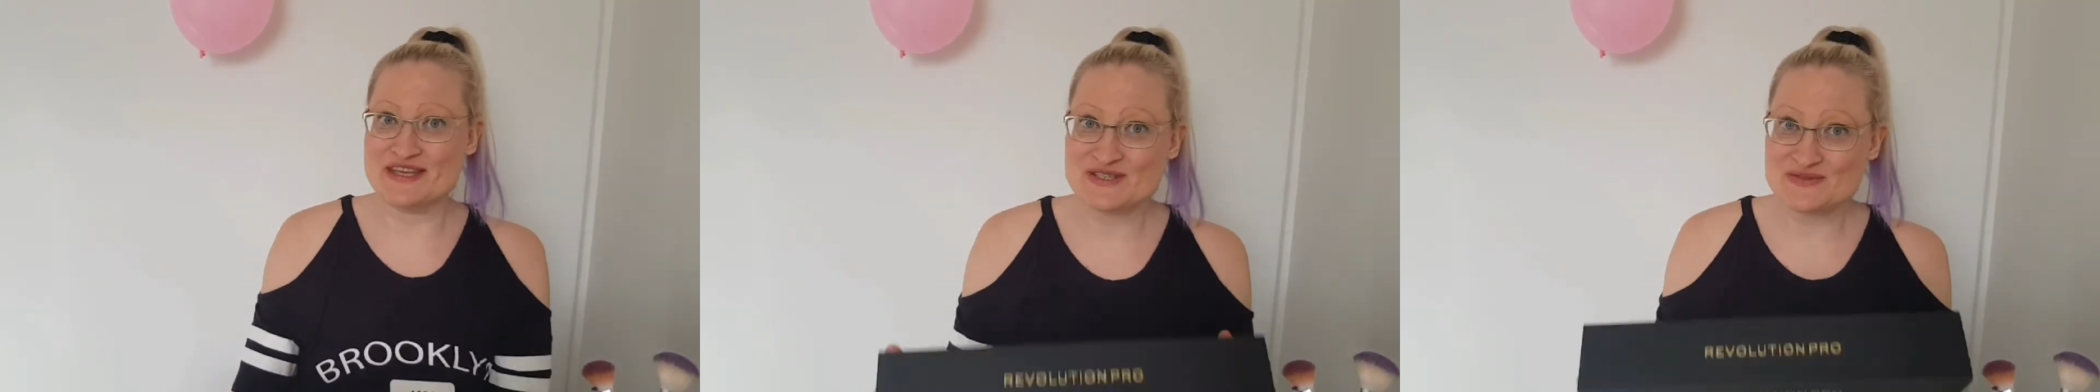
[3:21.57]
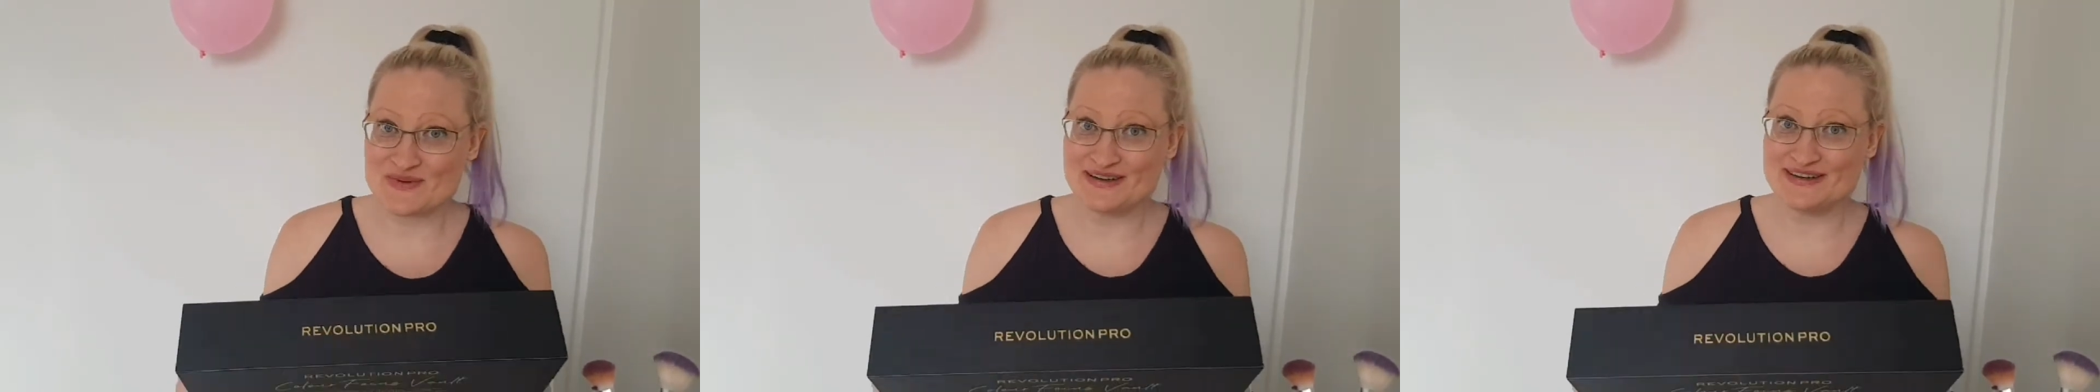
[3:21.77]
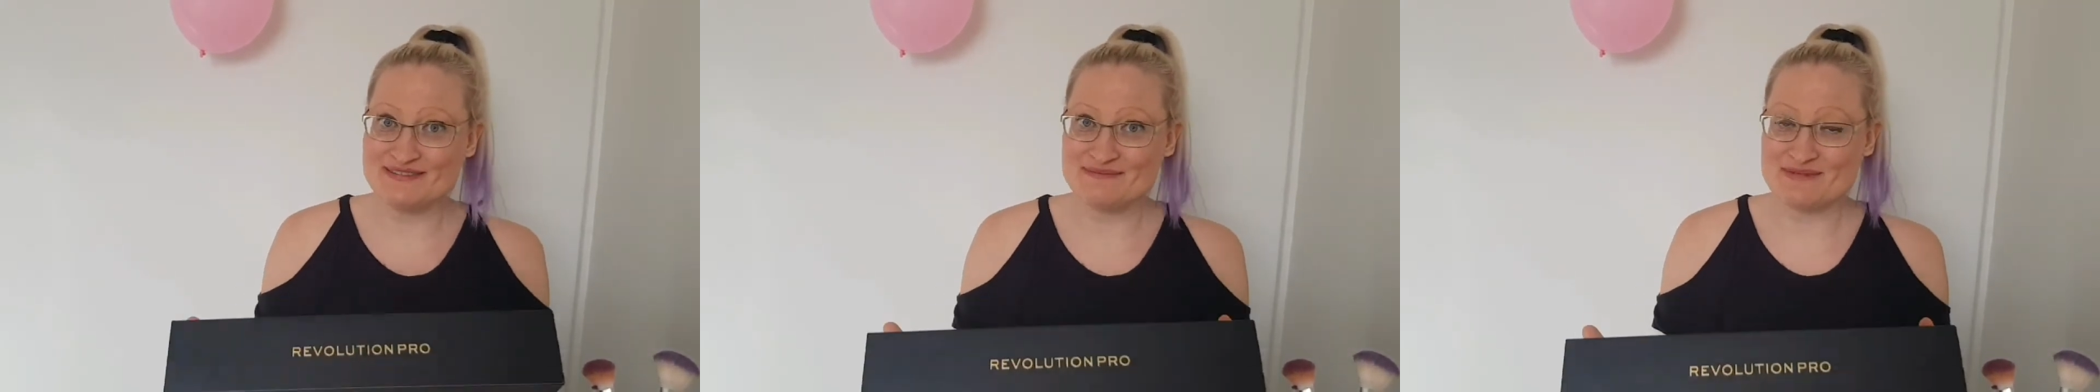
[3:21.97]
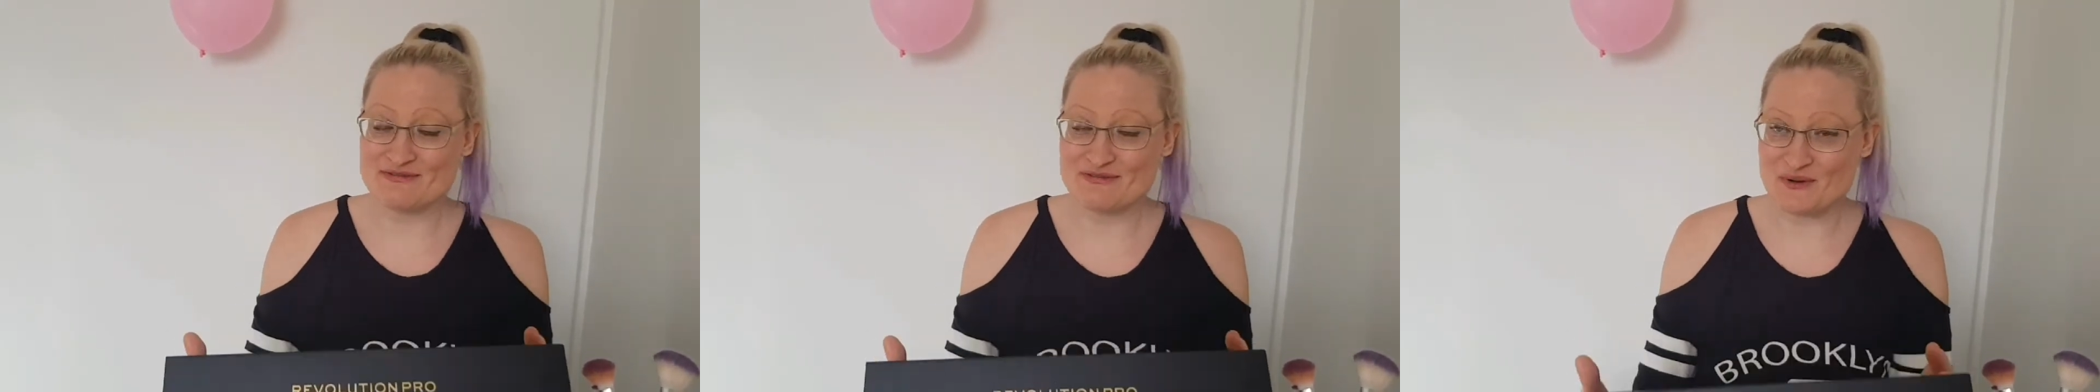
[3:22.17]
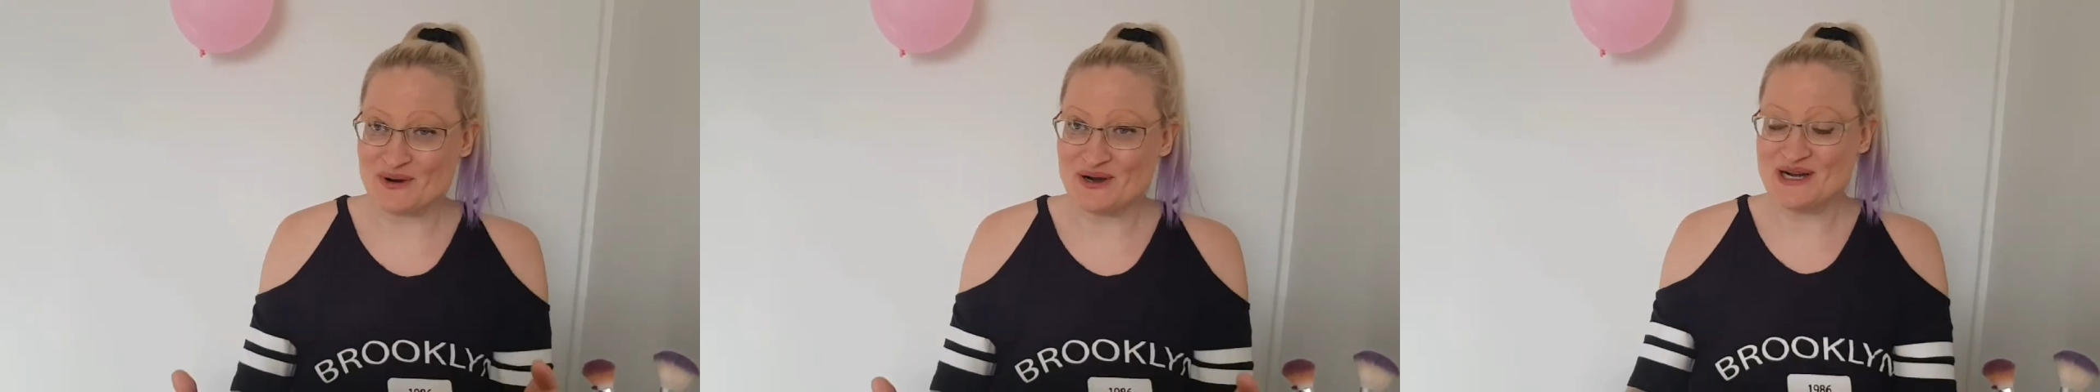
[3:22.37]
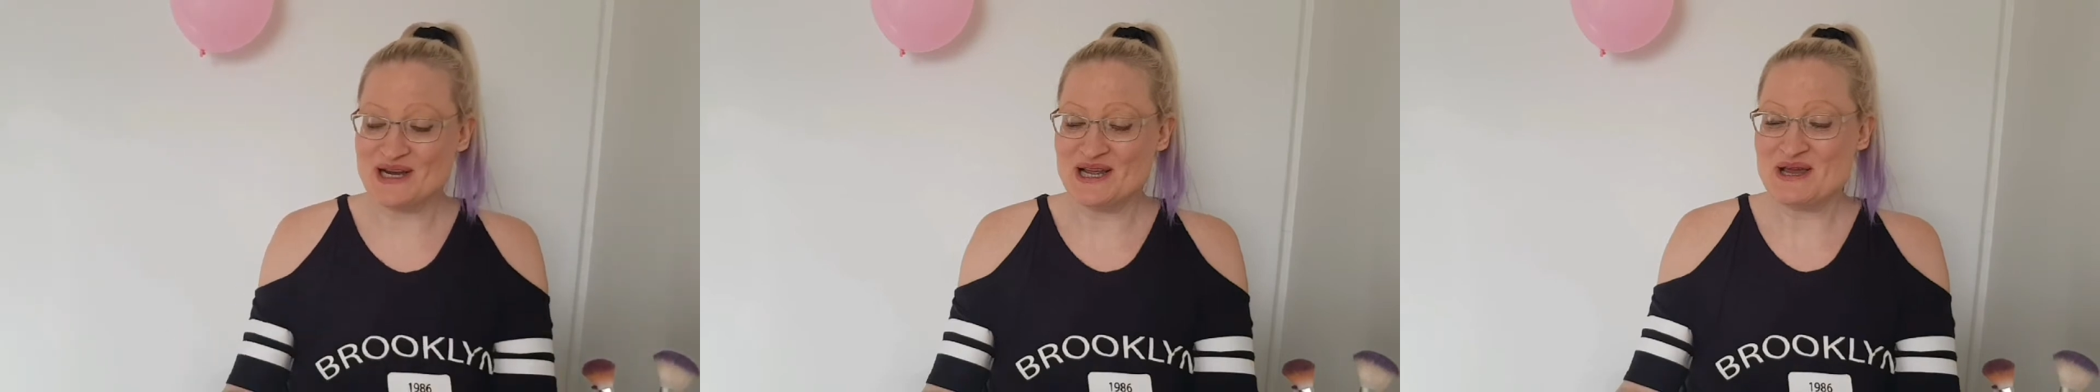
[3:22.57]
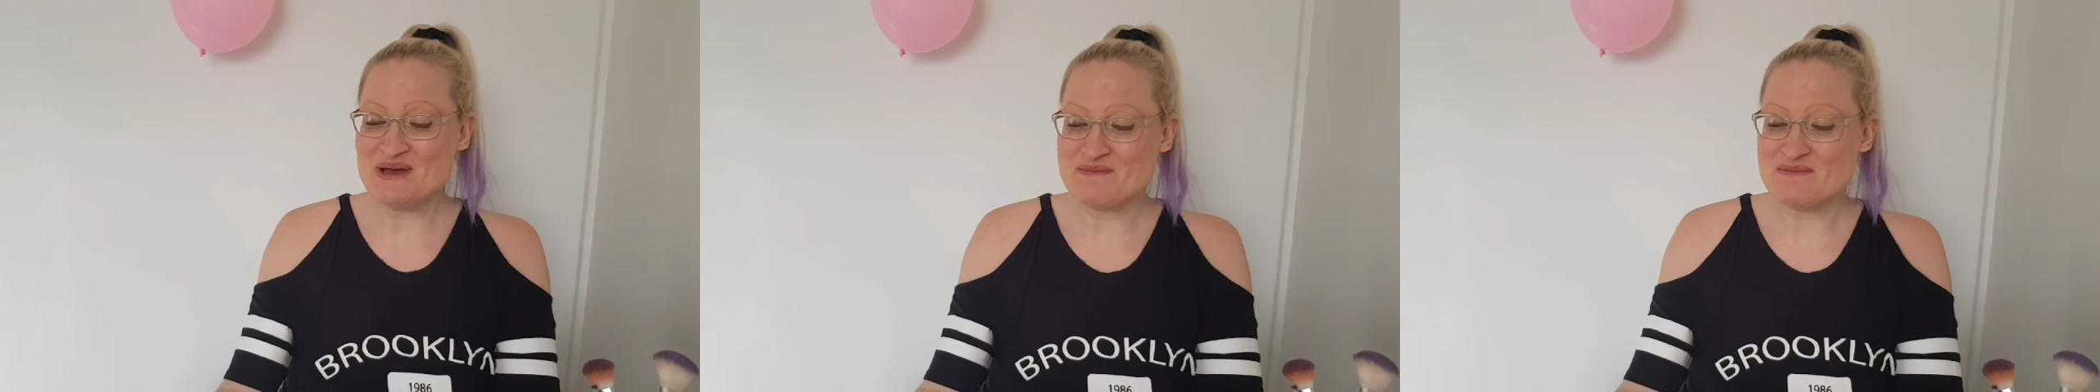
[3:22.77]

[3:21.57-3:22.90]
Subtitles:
this one before,